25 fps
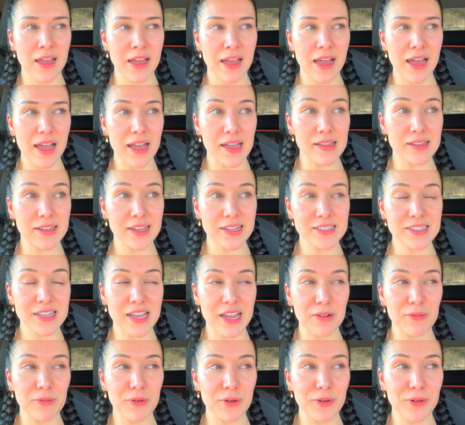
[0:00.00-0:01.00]
I guess
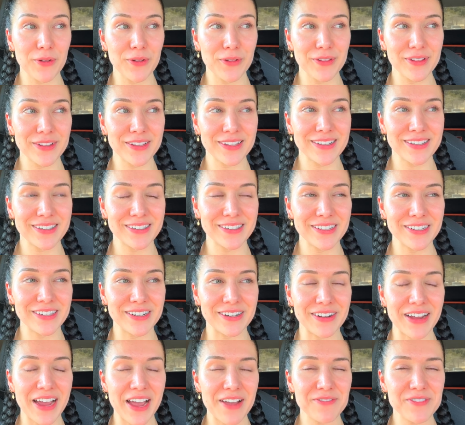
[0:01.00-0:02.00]
I will,
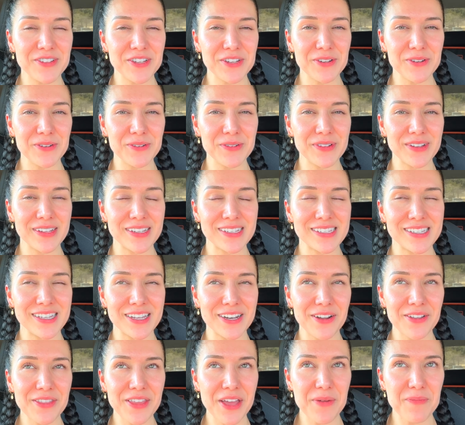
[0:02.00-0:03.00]
have to sit
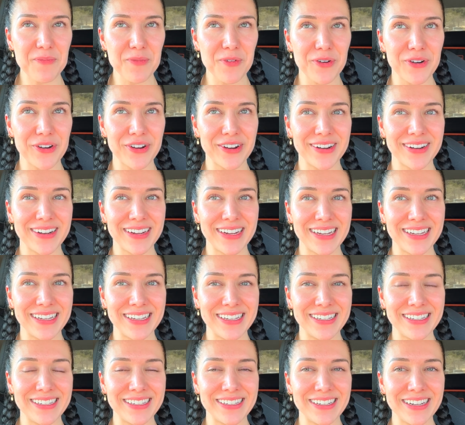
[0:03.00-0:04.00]
on that more
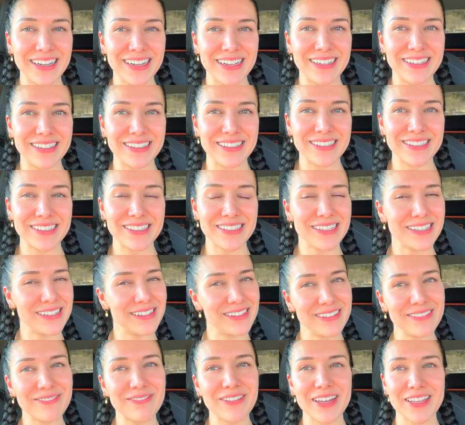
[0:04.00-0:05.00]
and
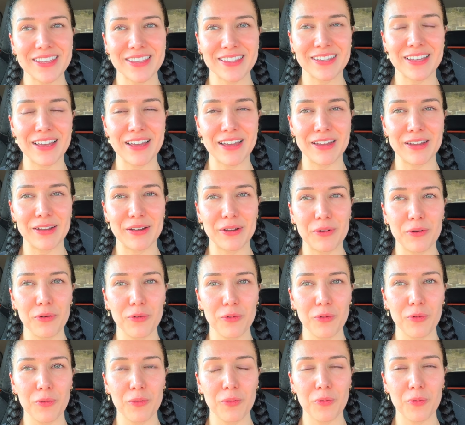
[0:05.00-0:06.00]
sit with
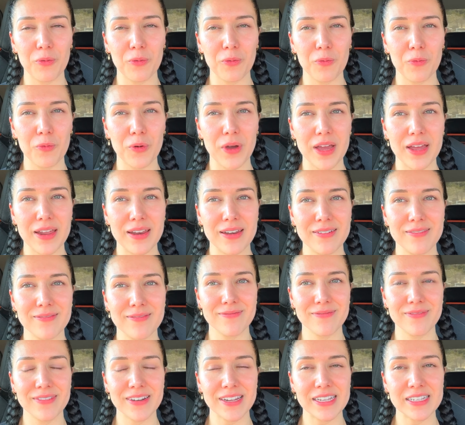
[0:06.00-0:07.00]
what
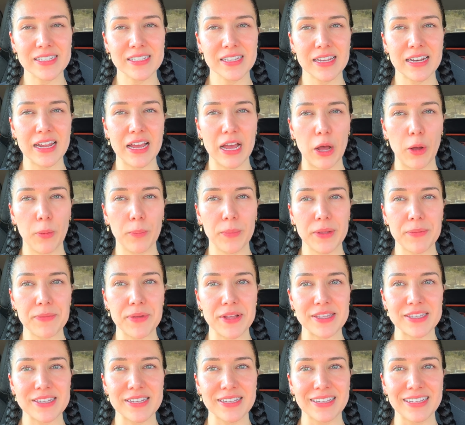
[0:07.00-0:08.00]
is going to help me
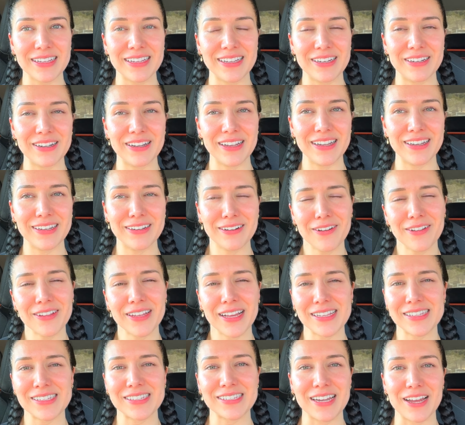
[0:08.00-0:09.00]
mentally and all
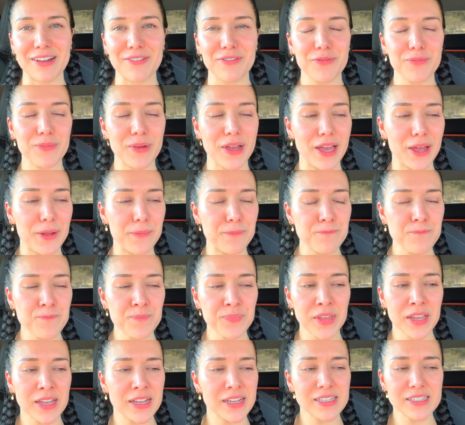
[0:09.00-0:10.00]
that stuff. But
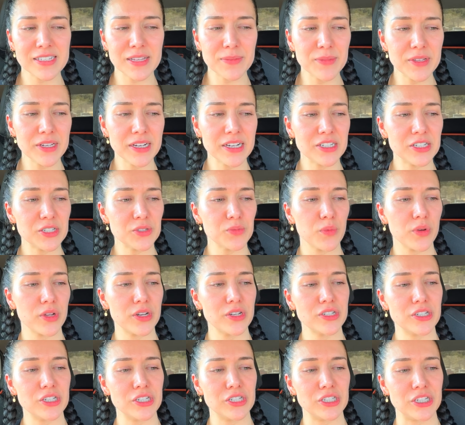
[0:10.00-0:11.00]
something I just
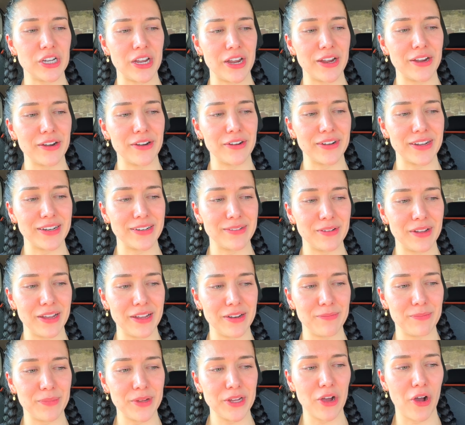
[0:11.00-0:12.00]
wanted to share
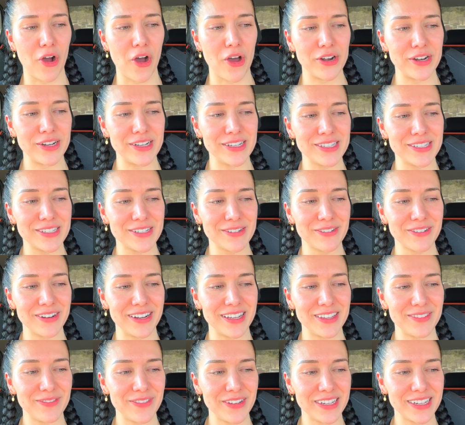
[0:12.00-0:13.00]
and be honest
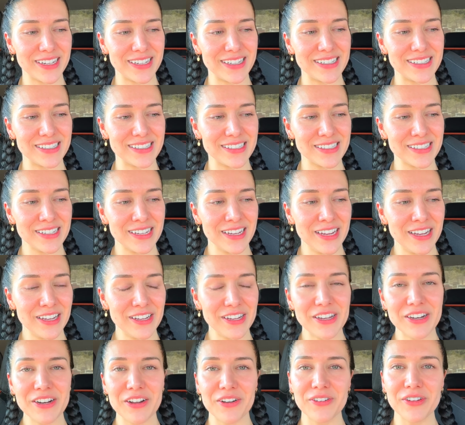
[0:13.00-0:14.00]
with, because,
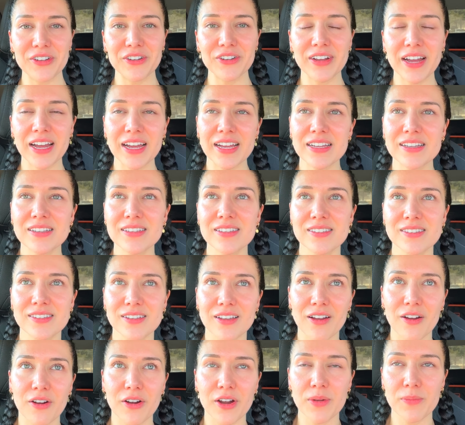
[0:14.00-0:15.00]
you guys
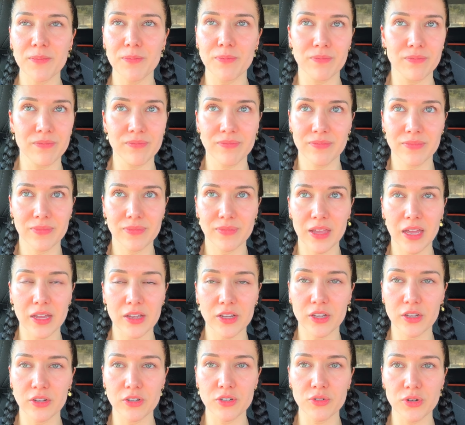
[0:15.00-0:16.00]
are a
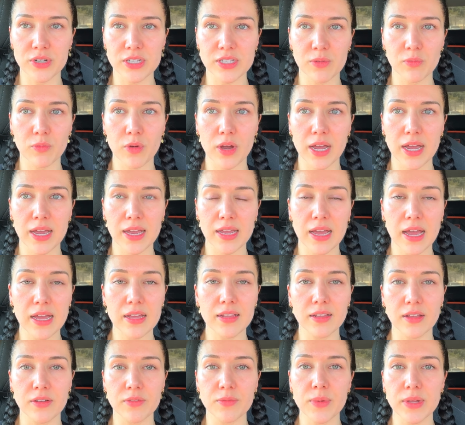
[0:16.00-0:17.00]
huge reason why I
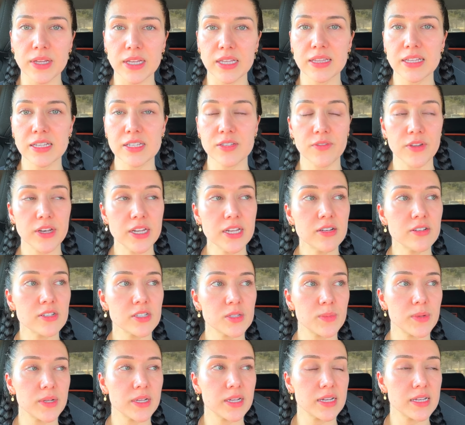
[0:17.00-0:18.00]
love making these
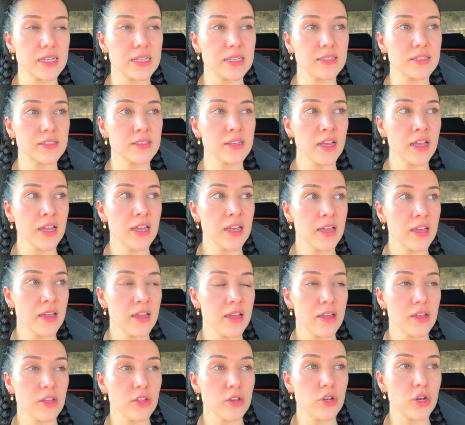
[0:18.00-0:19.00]
videos, because
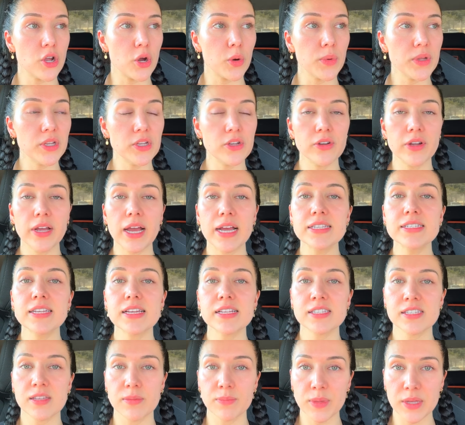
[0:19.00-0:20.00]
knowing you guys
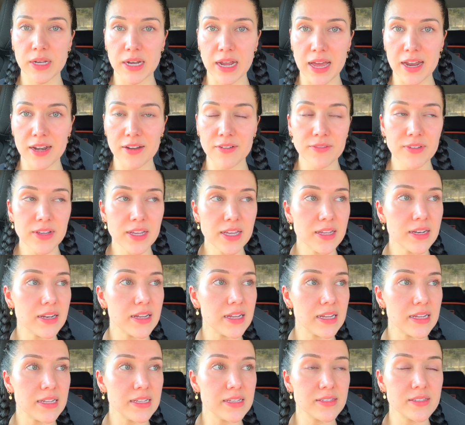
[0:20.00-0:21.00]
get something out of it
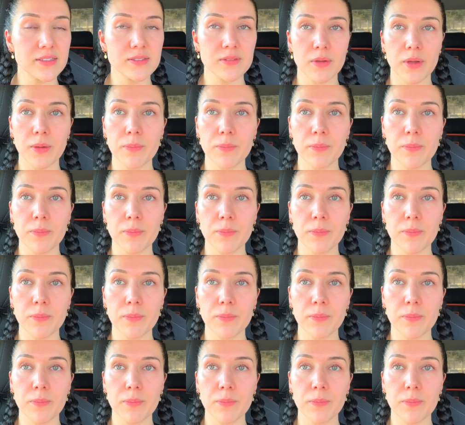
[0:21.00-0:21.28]
is